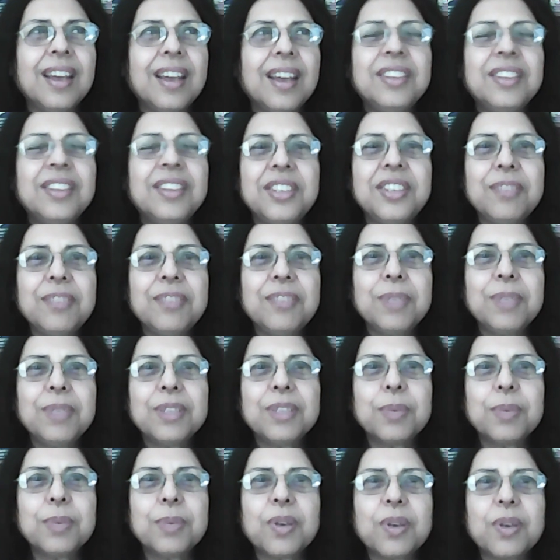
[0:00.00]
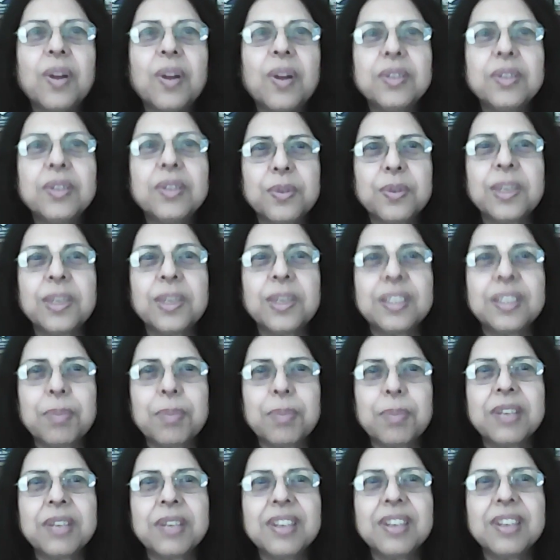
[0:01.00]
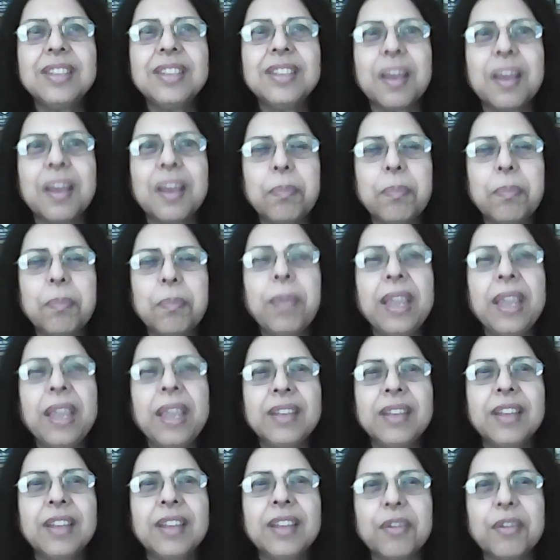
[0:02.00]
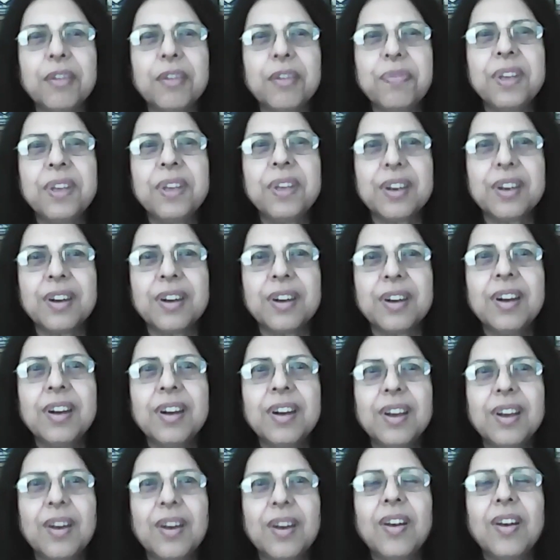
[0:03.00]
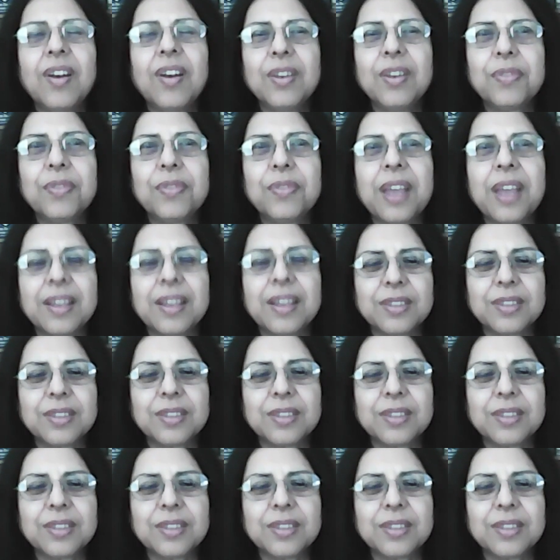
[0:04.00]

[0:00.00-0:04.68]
achievements, but also especially their pain, their fear, all of that.